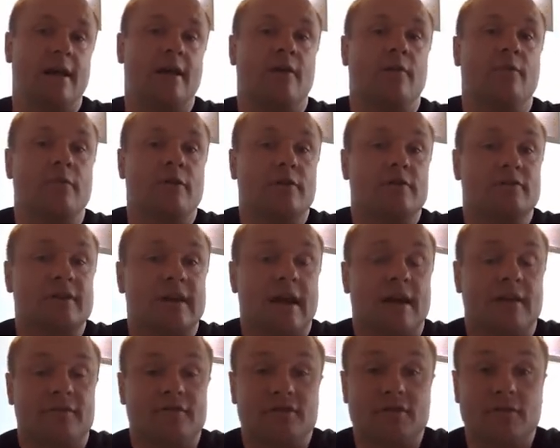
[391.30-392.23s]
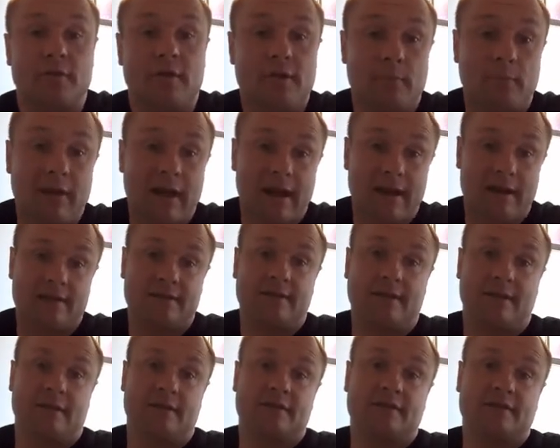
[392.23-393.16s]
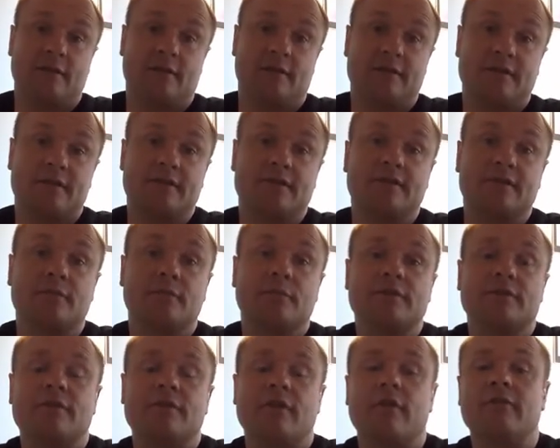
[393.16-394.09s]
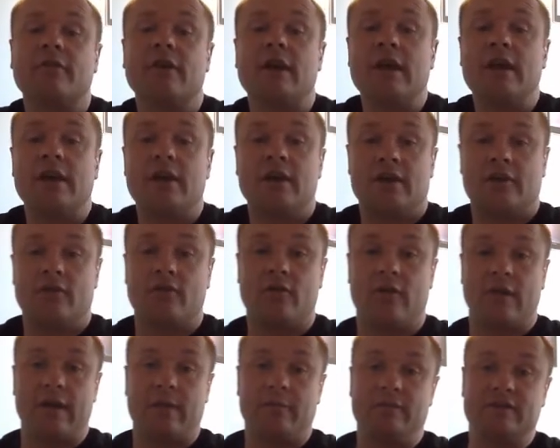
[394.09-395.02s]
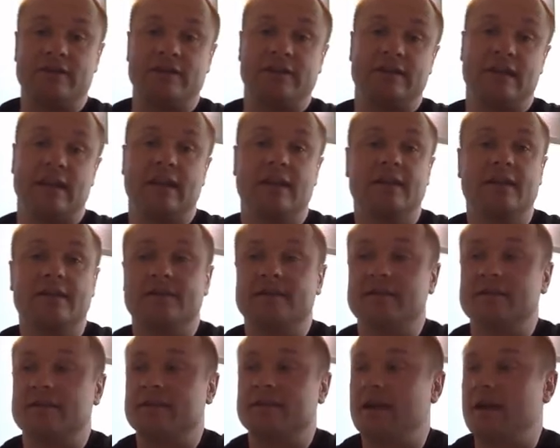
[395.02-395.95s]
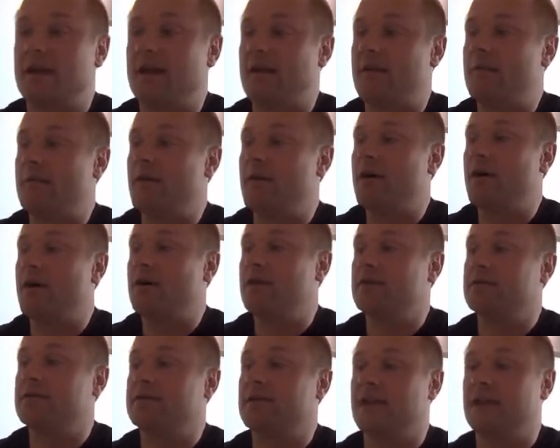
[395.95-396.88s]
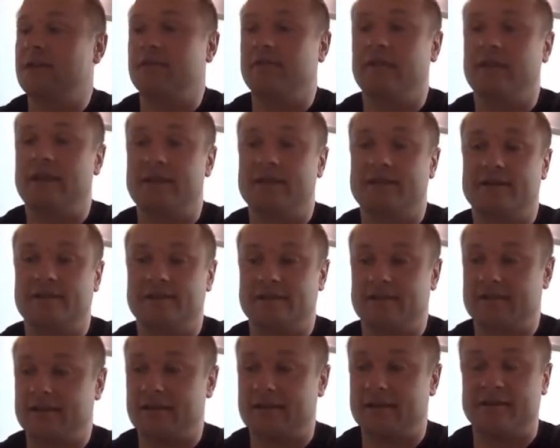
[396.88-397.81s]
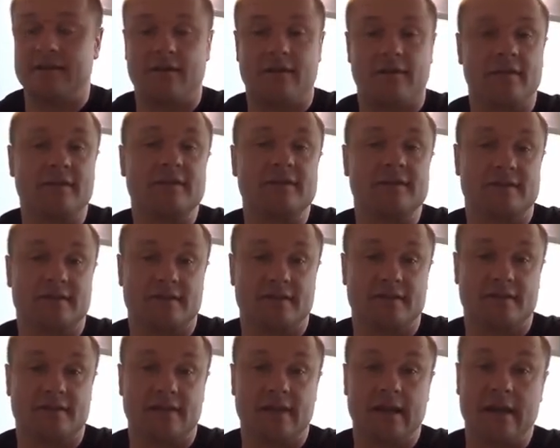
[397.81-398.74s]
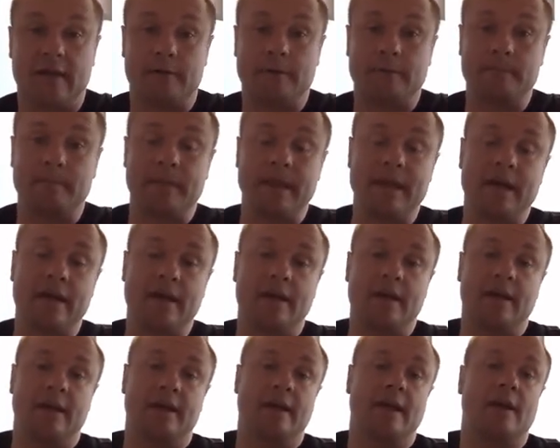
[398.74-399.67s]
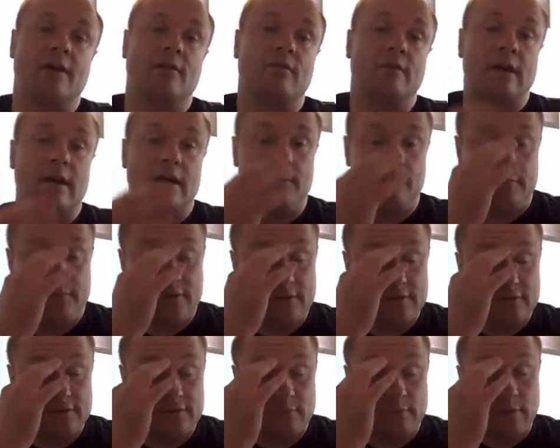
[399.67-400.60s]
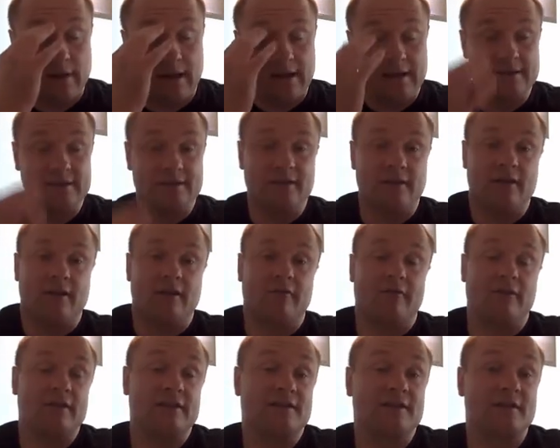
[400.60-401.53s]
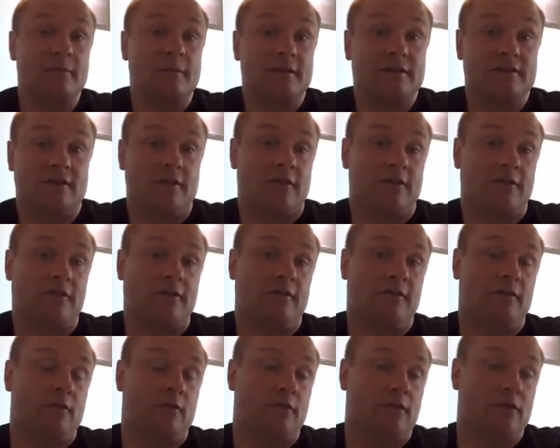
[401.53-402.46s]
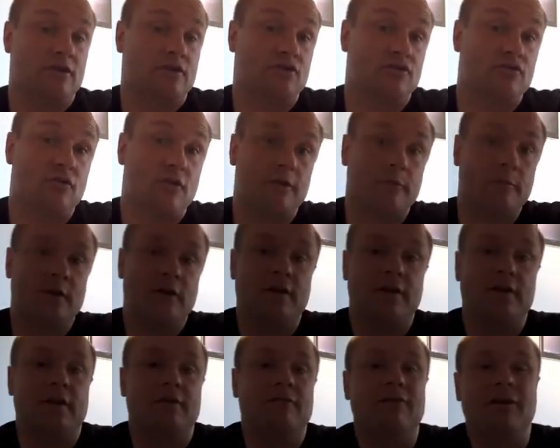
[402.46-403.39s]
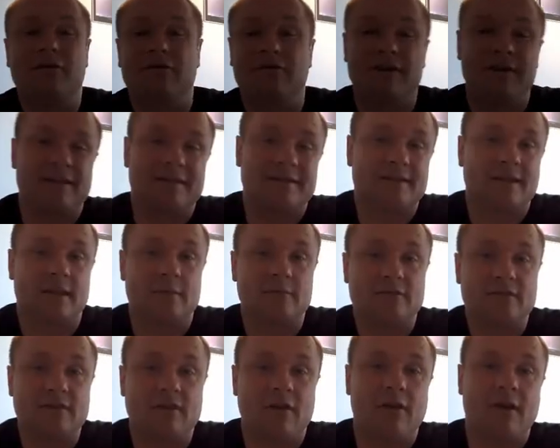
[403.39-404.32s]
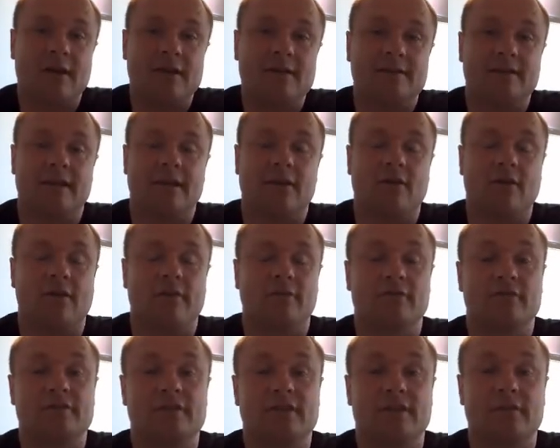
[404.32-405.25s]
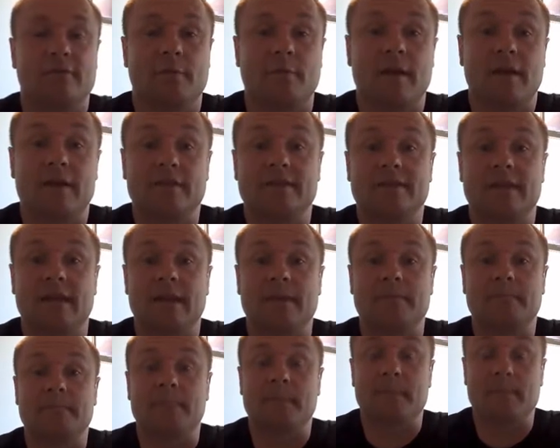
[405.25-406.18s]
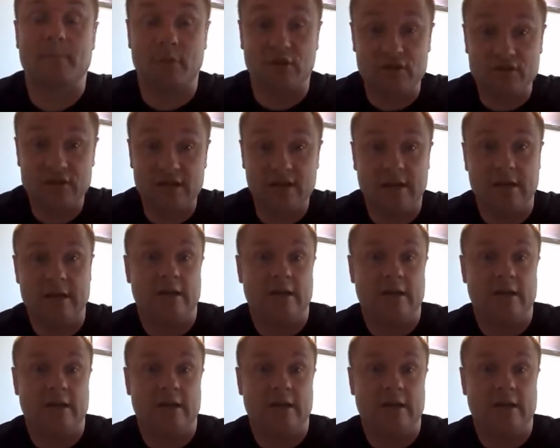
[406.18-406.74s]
we also have 2 other planets in the solar system, which I've got images here. This is Mars and Venus, as it says. Now this is to scale. Now, those 2 planets are very similar to Earth. If you're an astronomer, they're roughly the same size. They kind of receive about the same budget